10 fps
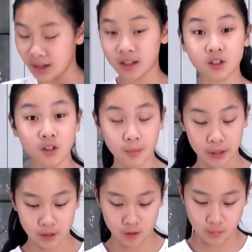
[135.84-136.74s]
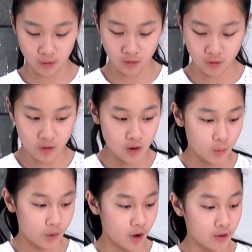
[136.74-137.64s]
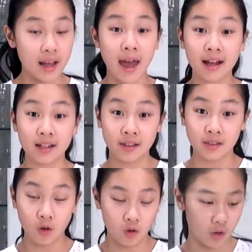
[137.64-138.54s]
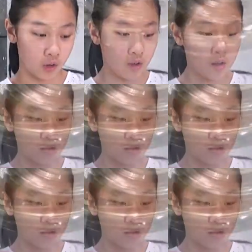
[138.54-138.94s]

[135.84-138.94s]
Into the mixer bowl, we're going to add it in the oil.